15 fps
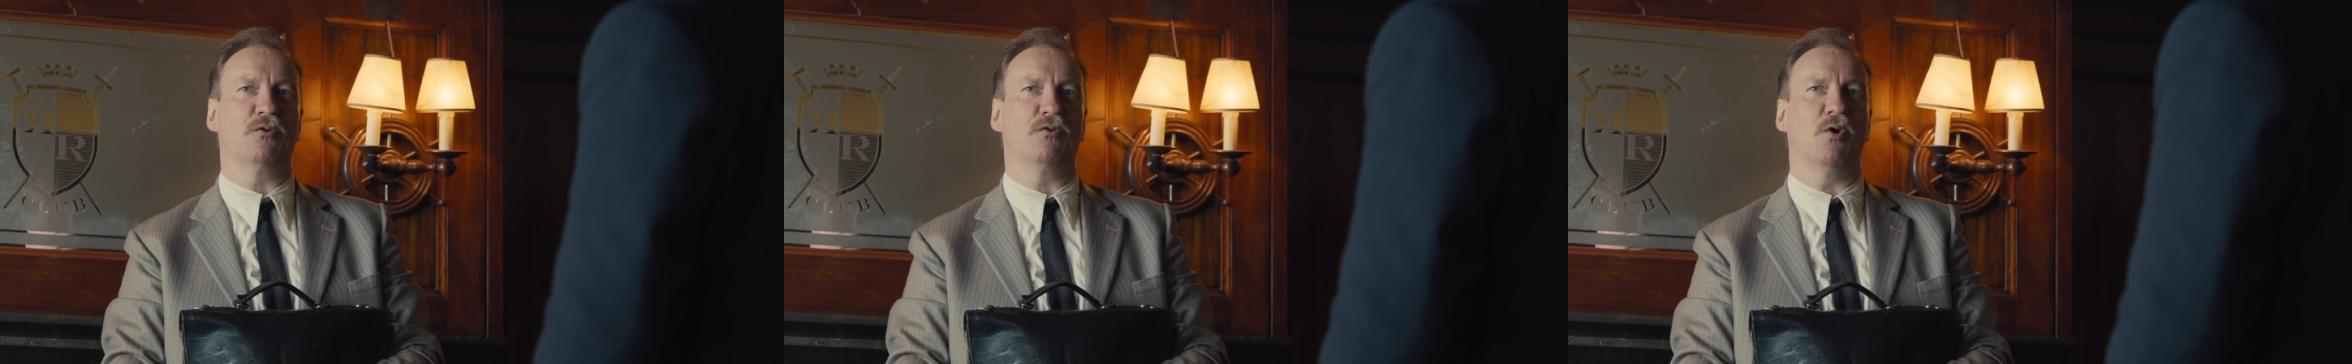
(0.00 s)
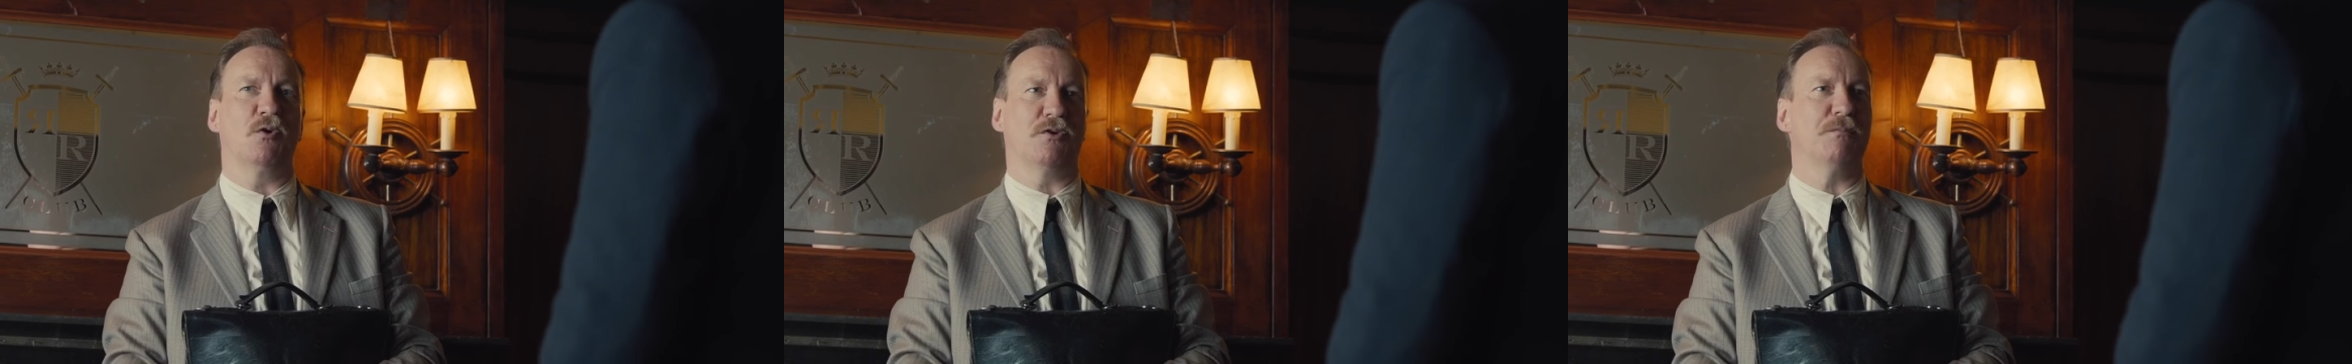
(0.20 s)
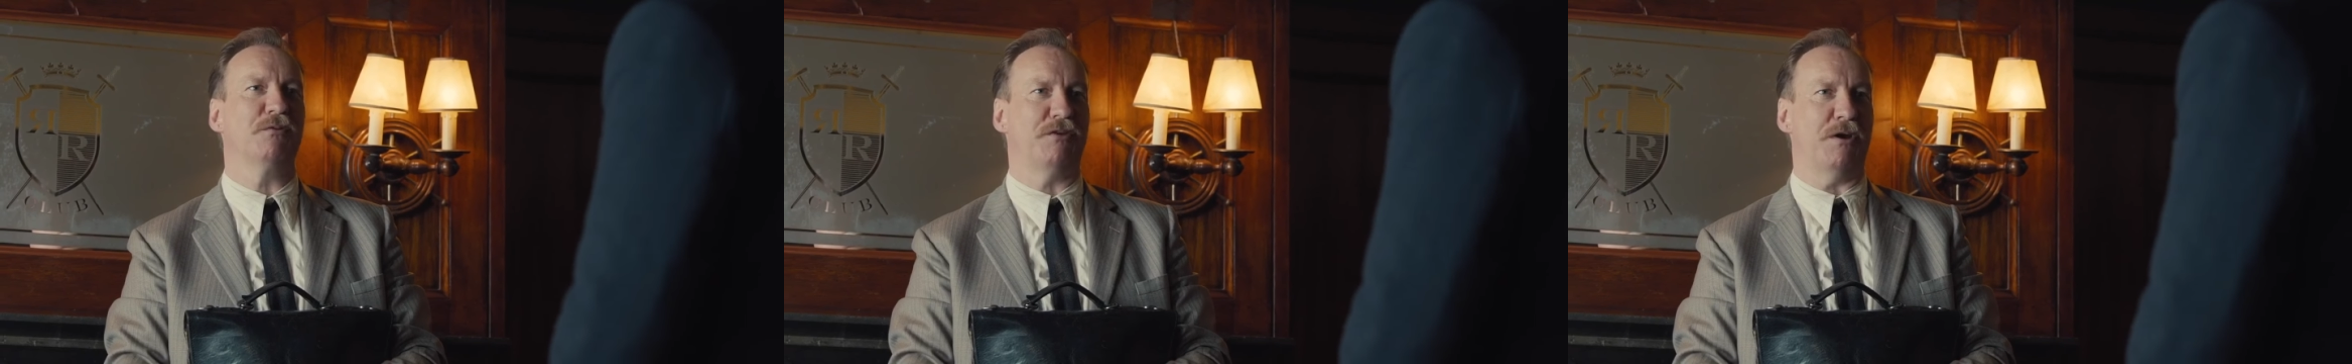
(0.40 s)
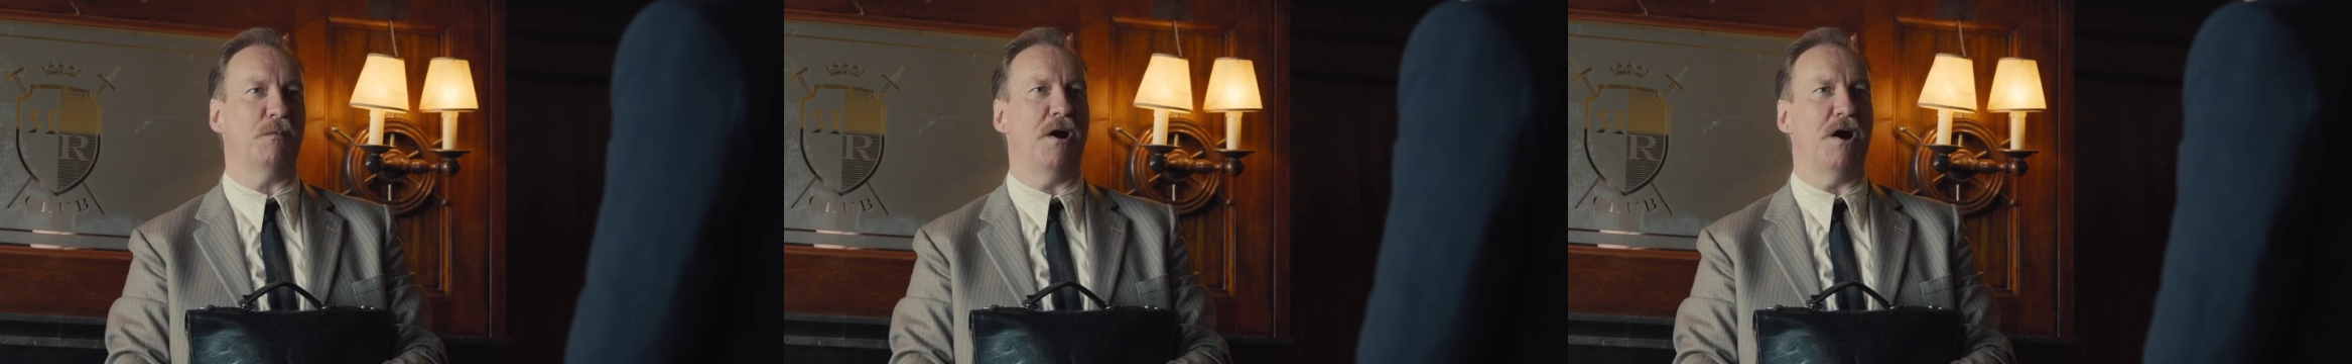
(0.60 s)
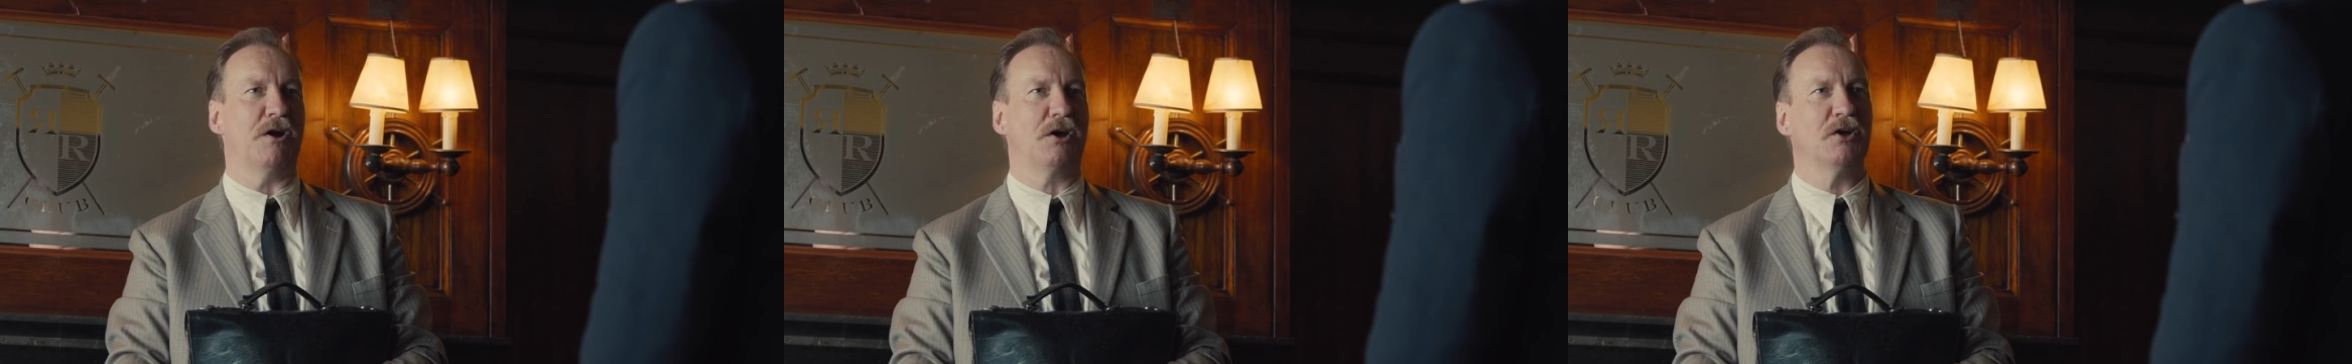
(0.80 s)
talk to him, see
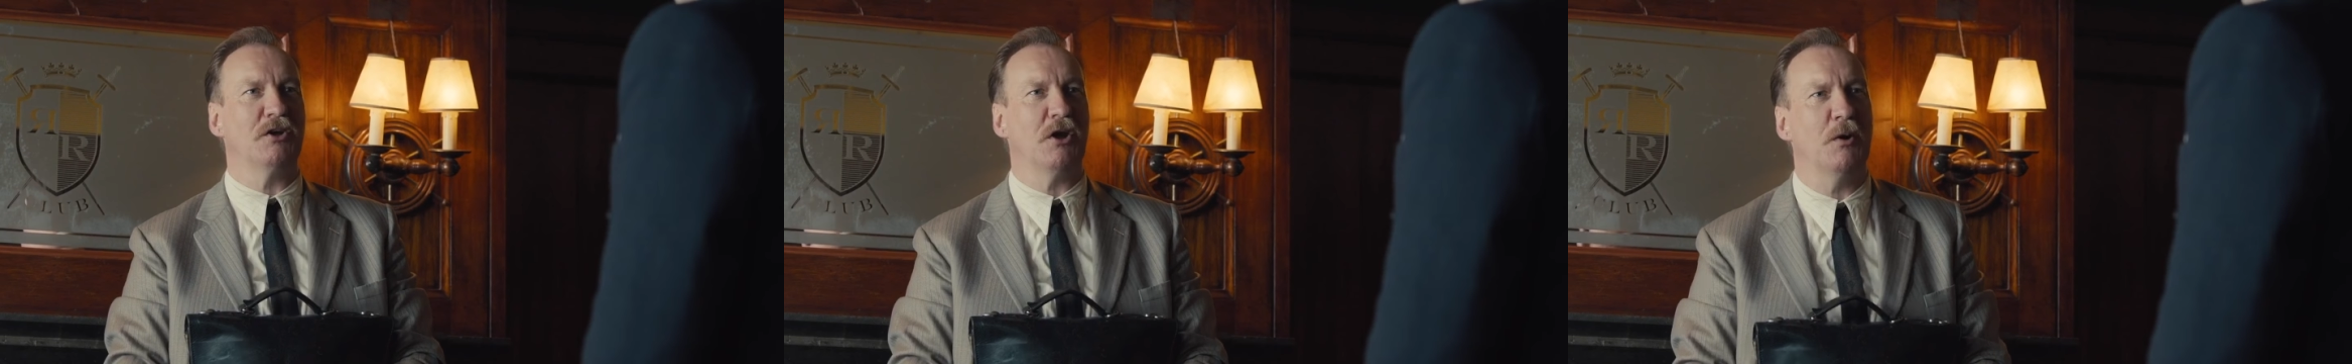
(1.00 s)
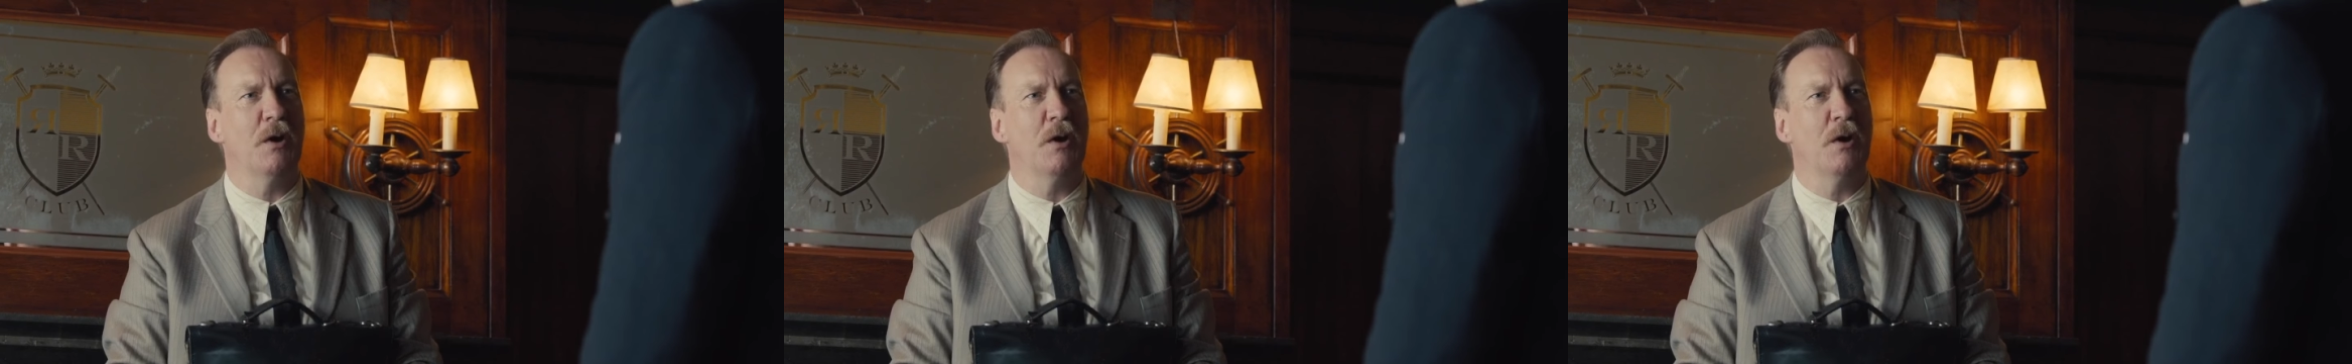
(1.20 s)
what I can do.